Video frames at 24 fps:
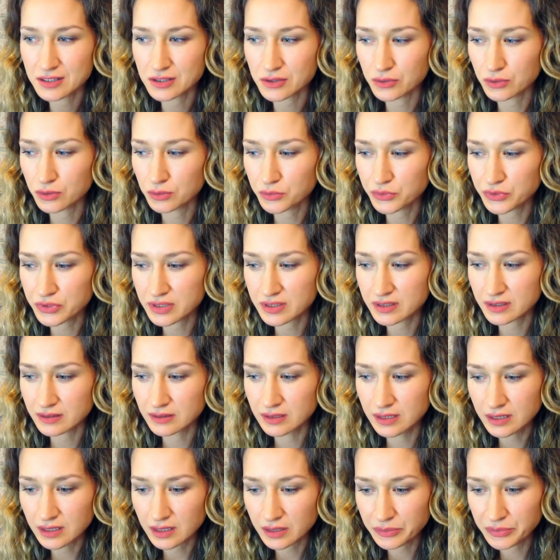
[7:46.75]
almost a
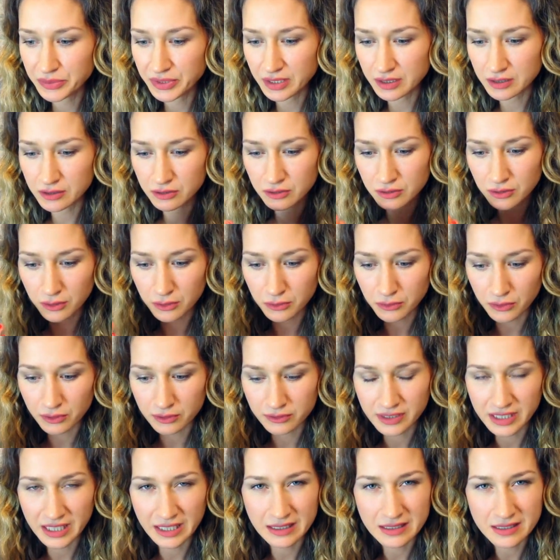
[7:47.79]
little bit,
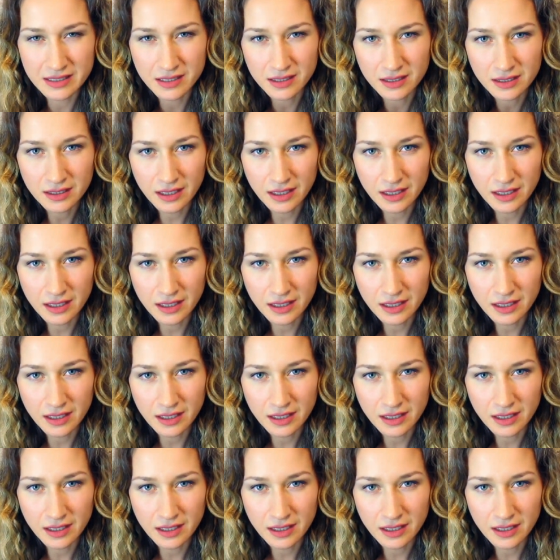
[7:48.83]
oriental.